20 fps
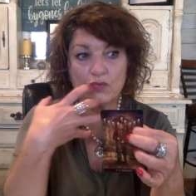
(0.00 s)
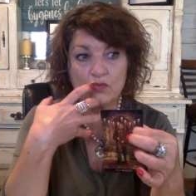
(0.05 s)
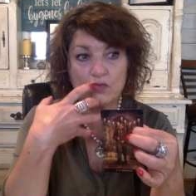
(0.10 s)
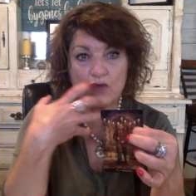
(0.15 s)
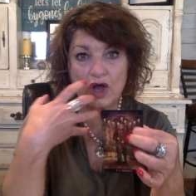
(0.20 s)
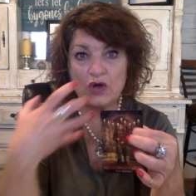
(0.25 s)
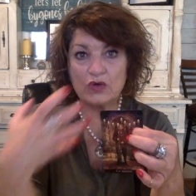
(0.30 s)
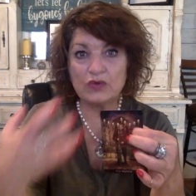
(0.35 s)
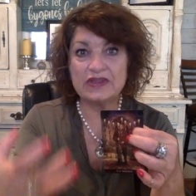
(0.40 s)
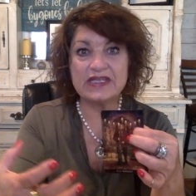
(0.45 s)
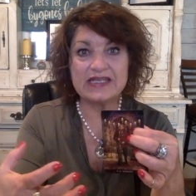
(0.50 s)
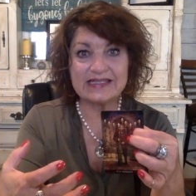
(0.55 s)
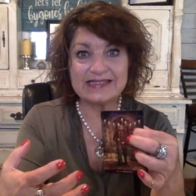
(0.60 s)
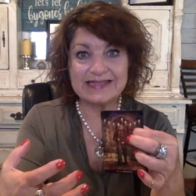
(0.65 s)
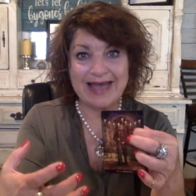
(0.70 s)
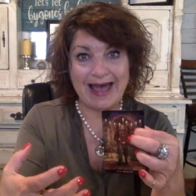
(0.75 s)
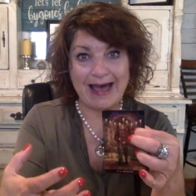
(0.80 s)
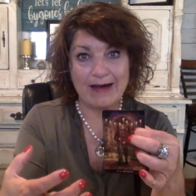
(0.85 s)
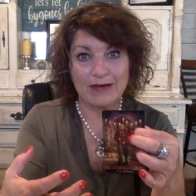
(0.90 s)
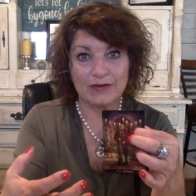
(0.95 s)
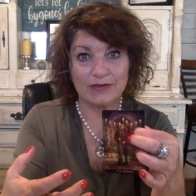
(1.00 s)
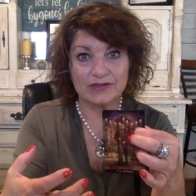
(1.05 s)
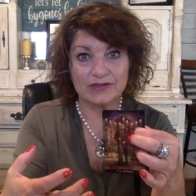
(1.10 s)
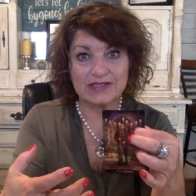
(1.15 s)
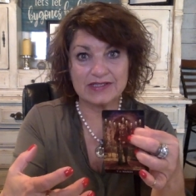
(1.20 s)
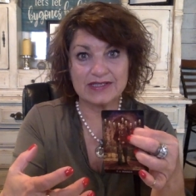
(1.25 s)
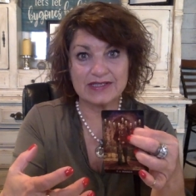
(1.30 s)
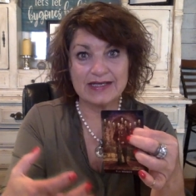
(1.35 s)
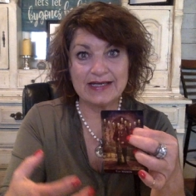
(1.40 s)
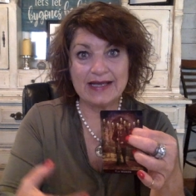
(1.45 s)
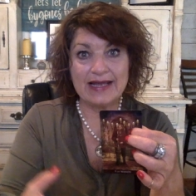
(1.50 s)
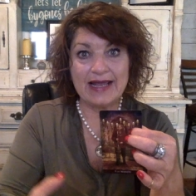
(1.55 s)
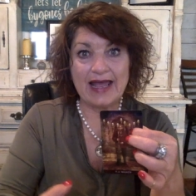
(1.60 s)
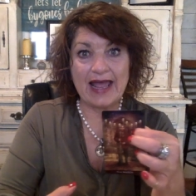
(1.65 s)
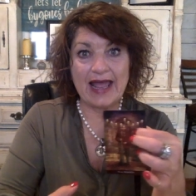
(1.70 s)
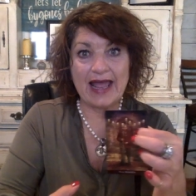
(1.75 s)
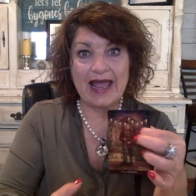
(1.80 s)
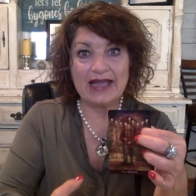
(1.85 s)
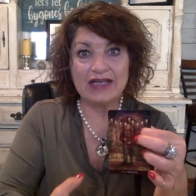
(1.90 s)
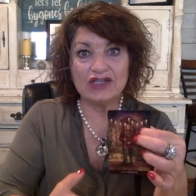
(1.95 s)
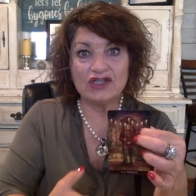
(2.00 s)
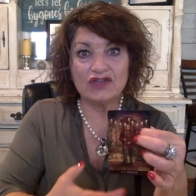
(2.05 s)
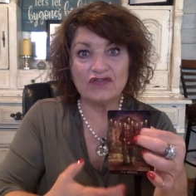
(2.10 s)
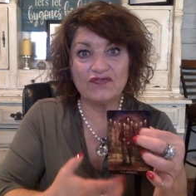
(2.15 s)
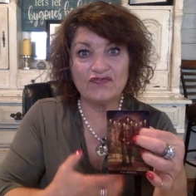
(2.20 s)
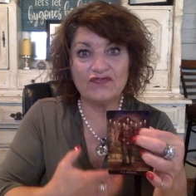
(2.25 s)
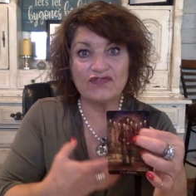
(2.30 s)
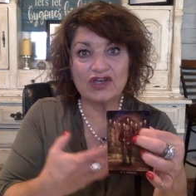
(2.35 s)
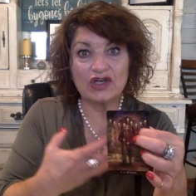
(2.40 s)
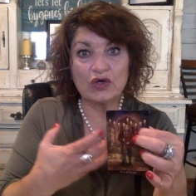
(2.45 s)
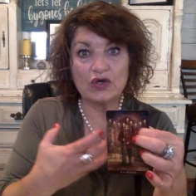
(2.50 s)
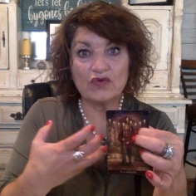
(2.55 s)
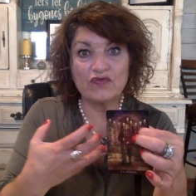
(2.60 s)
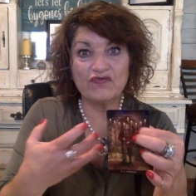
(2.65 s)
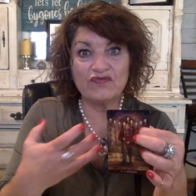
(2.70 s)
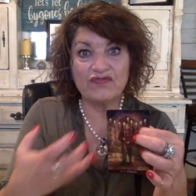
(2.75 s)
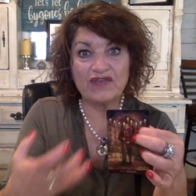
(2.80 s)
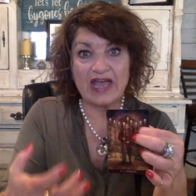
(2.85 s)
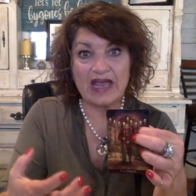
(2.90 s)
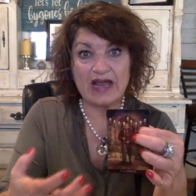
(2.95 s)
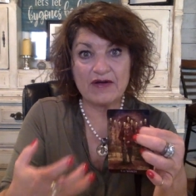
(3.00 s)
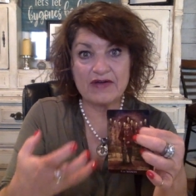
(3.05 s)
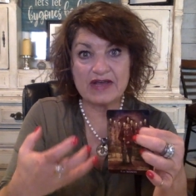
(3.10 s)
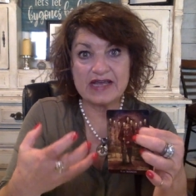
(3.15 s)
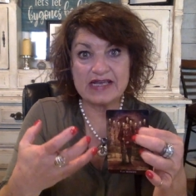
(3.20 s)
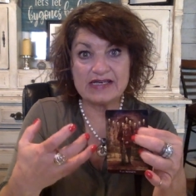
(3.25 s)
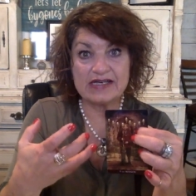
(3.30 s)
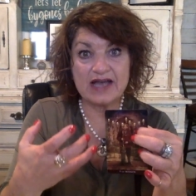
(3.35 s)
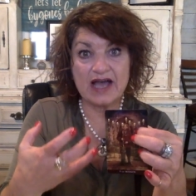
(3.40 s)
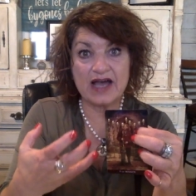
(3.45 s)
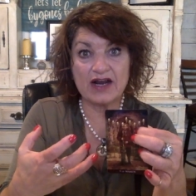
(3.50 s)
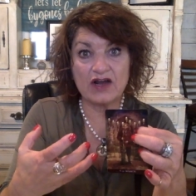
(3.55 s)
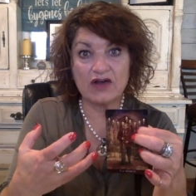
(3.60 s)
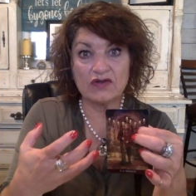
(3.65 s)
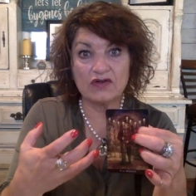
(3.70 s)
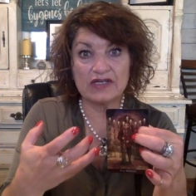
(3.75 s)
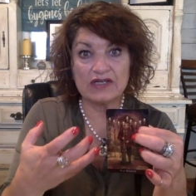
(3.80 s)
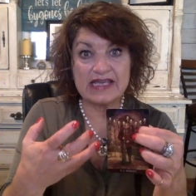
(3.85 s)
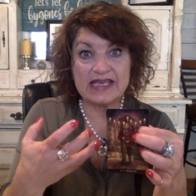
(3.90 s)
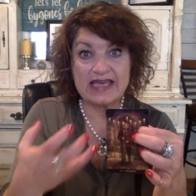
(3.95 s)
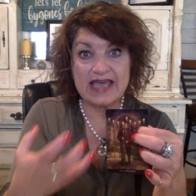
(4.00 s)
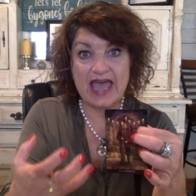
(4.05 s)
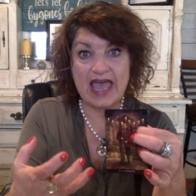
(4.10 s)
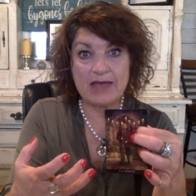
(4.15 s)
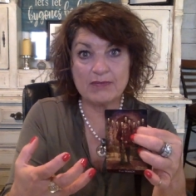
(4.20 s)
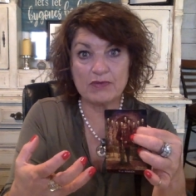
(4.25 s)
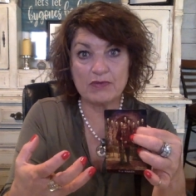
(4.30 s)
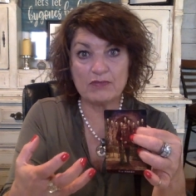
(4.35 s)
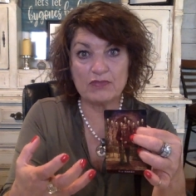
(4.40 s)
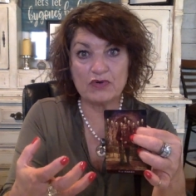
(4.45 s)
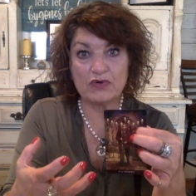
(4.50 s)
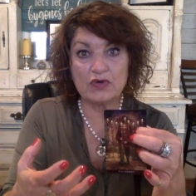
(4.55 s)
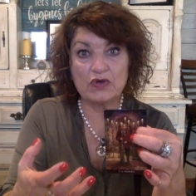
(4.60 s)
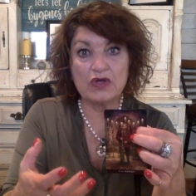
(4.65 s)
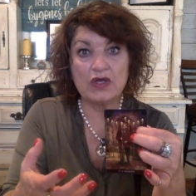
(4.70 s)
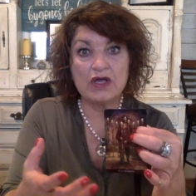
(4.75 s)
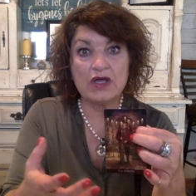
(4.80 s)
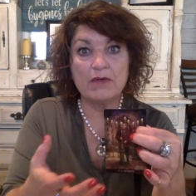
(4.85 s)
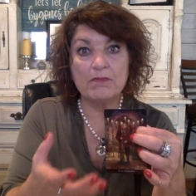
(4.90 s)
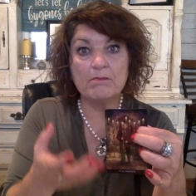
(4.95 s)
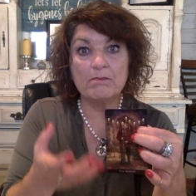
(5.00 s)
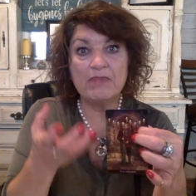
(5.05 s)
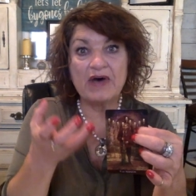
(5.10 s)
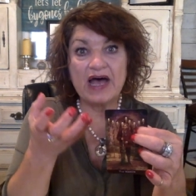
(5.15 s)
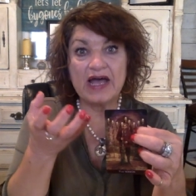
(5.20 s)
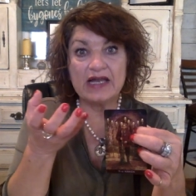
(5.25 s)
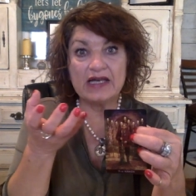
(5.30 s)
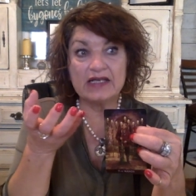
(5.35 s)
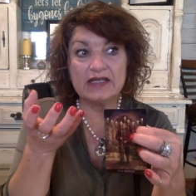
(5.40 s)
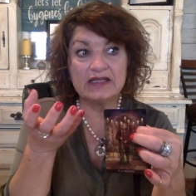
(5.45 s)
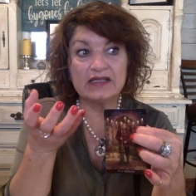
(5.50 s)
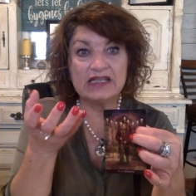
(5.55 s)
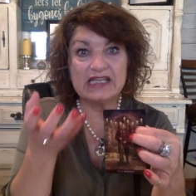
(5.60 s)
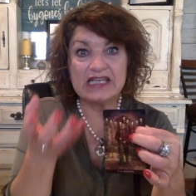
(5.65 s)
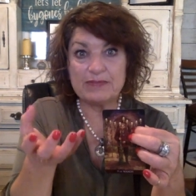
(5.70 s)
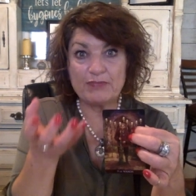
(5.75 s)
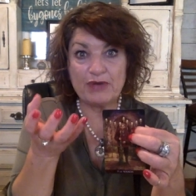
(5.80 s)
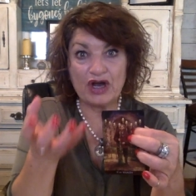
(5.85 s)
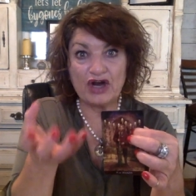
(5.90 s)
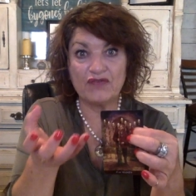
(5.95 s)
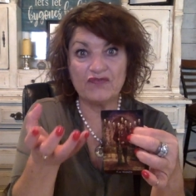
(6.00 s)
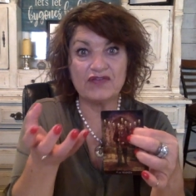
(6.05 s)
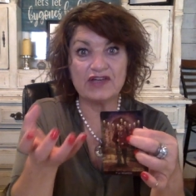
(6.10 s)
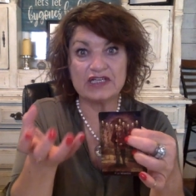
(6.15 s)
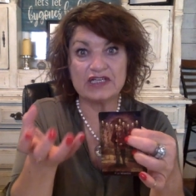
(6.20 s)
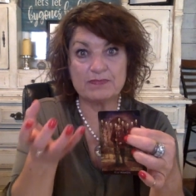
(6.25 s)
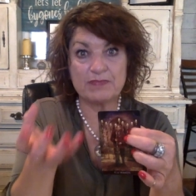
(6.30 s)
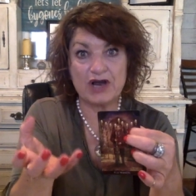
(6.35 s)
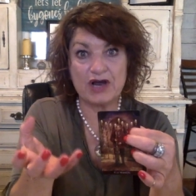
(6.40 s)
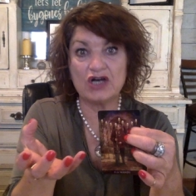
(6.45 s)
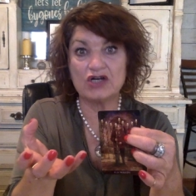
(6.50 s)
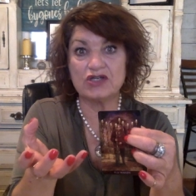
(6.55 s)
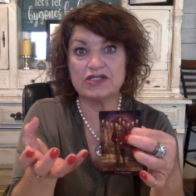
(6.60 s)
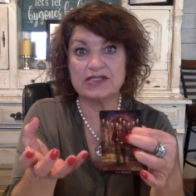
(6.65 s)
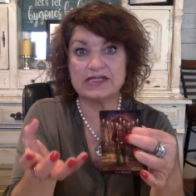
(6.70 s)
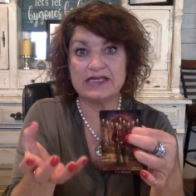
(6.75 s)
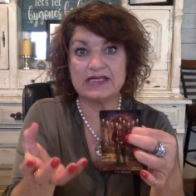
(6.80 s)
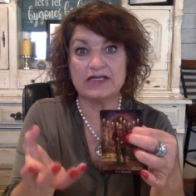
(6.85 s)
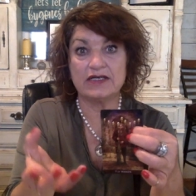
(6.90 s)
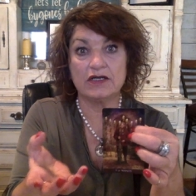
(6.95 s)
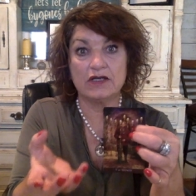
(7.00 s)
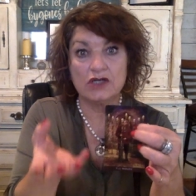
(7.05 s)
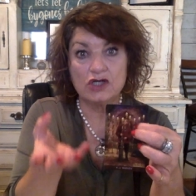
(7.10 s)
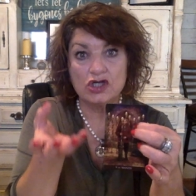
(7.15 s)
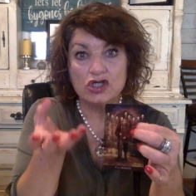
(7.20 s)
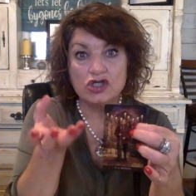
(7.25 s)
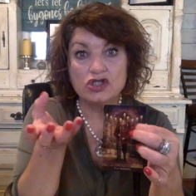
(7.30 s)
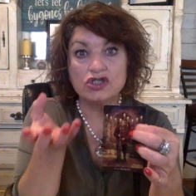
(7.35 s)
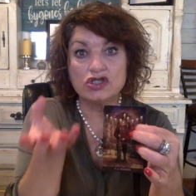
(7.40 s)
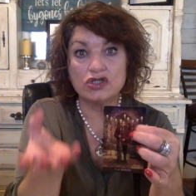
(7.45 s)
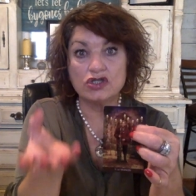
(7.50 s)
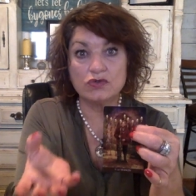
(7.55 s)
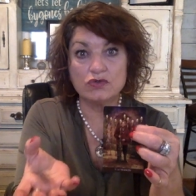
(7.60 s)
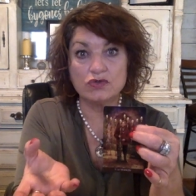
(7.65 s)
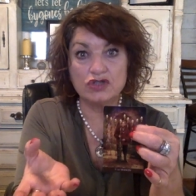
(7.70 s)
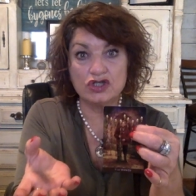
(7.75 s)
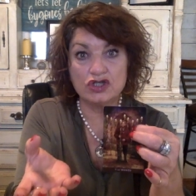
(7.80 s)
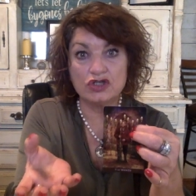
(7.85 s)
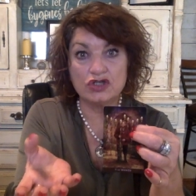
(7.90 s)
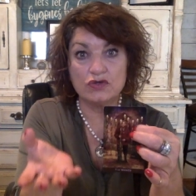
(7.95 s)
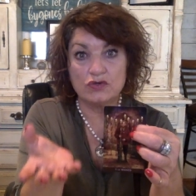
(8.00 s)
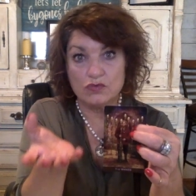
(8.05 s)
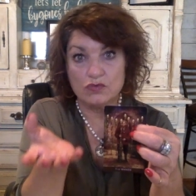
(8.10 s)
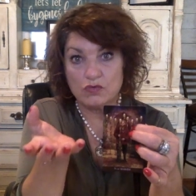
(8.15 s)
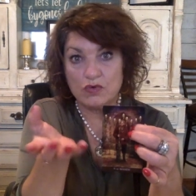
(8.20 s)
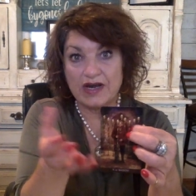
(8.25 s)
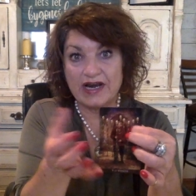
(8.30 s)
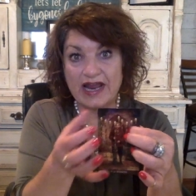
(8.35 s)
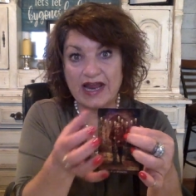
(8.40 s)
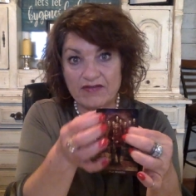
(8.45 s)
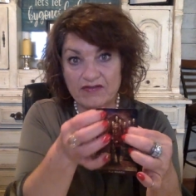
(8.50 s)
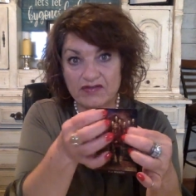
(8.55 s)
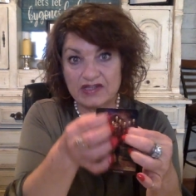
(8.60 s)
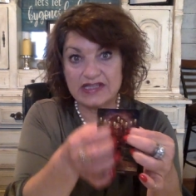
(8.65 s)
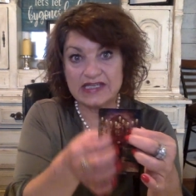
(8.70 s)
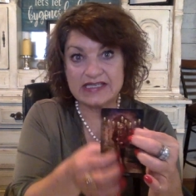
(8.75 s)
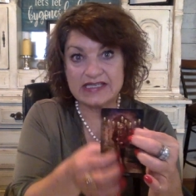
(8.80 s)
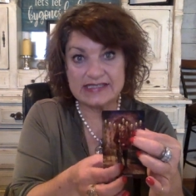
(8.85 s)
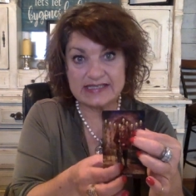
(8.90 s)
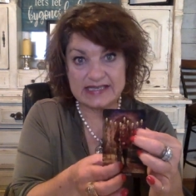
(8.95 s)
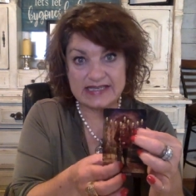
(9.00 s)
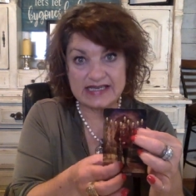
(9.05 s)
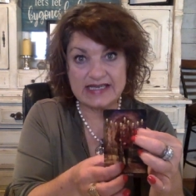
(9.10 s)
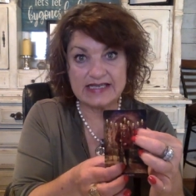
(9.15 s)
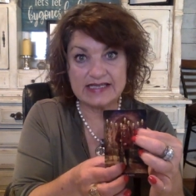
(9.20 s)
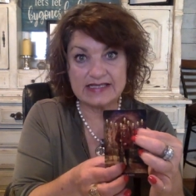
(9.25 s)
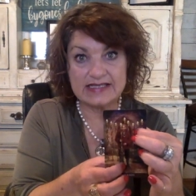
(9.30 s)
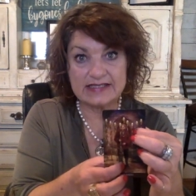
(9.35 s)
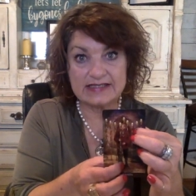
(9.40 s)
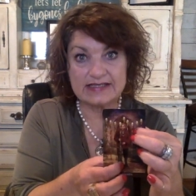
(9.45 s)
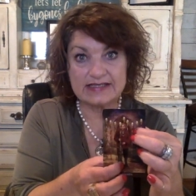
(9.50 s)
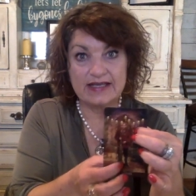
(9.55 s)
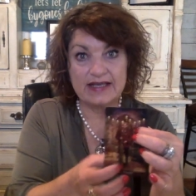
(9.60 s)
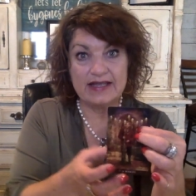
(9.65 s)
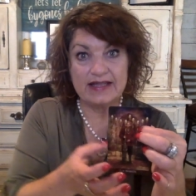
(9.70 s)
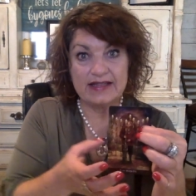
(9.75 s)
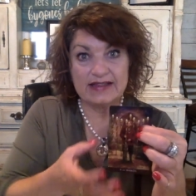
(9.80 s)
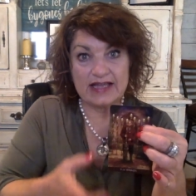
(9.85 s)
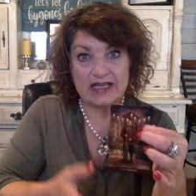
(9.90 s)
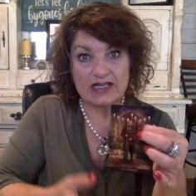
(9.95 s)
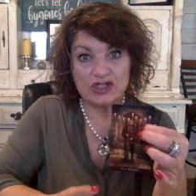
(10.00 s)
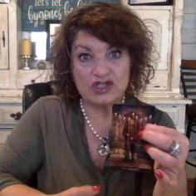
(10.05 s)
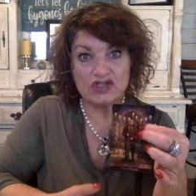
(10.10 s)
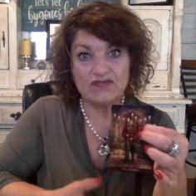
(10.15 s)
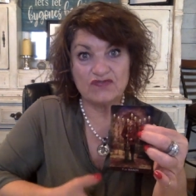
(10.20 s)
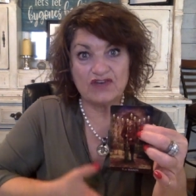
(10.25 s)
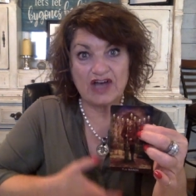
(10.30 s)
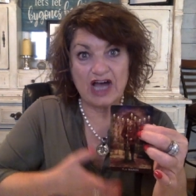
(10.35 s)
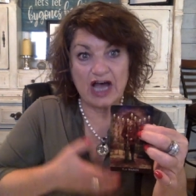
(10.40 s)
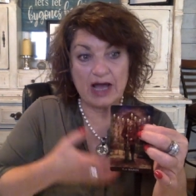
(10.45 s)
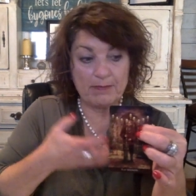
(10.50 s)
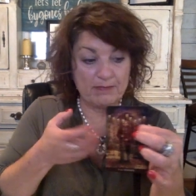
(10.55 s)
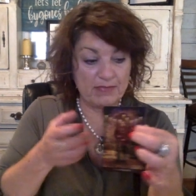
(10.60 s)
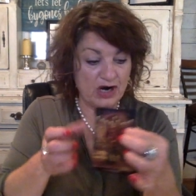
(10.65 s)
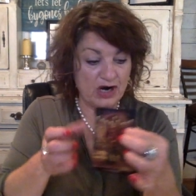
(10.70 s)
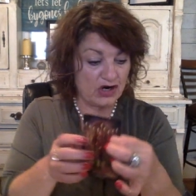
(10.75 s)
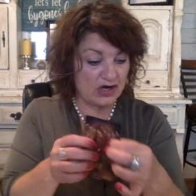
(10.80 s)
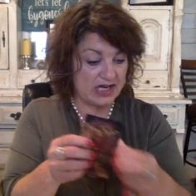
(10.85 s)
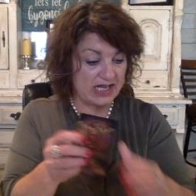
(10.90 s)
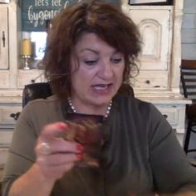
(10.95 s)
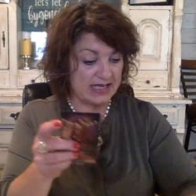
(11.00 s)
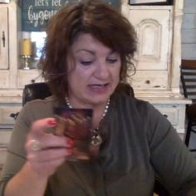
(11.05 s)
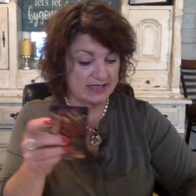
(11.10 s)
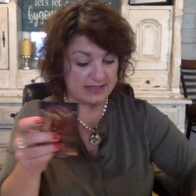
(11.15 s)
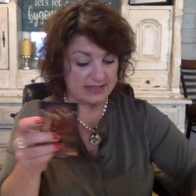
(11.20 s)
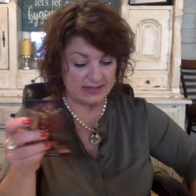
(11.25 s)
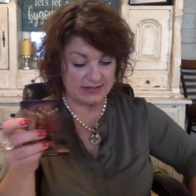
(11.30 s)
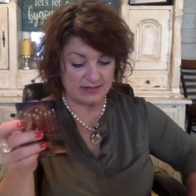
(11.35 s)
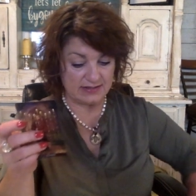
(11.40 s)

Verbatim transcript: rode this out, and you feel very not only capable, but the perfect person to do whatever this is that you've got burning